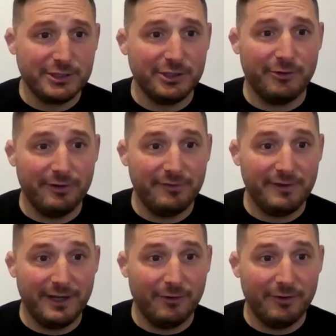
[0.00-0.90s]
or an,
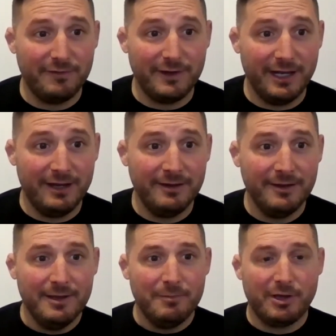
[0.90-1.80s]
or a feeling
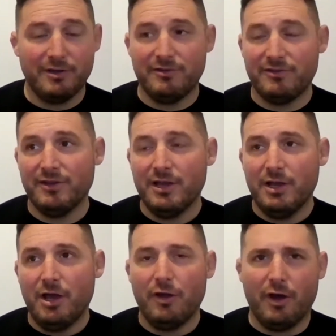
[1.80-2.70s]
because
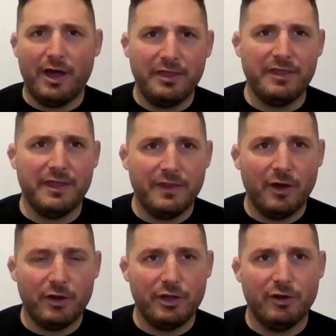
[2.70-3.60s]
other than
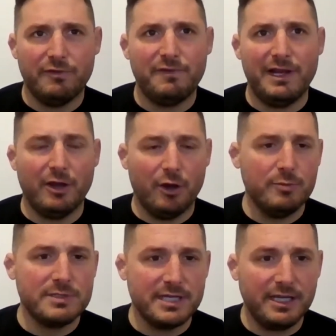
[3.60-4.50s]
uh, you know feeling
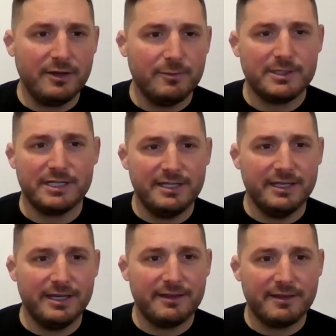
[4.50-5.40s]
homesick, which I
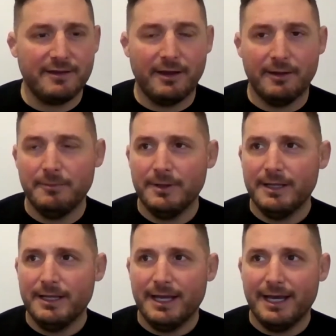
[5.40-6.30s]
did at the time.
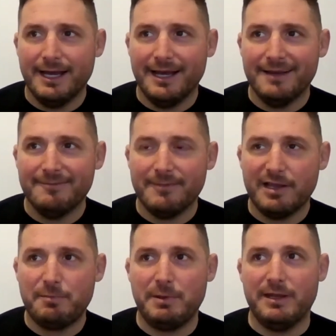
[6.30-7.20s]
Uh,
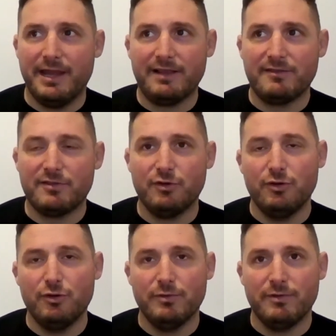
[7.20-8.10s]
it's been that's
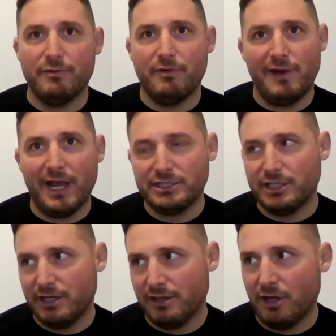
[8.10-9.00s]
through
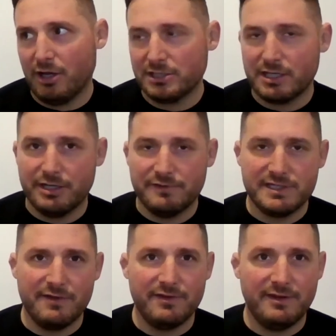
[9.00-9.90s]
reflection in the last kind of
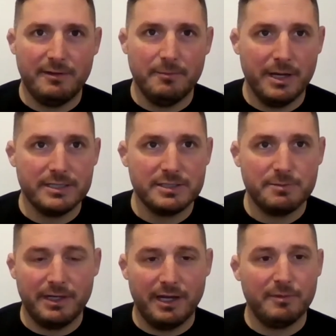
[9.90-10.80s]
17 months,
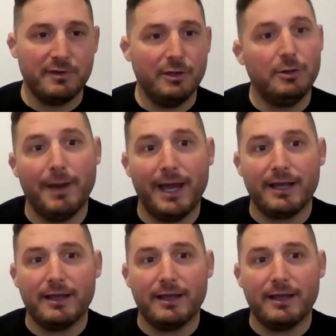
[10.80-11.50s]
being able to look back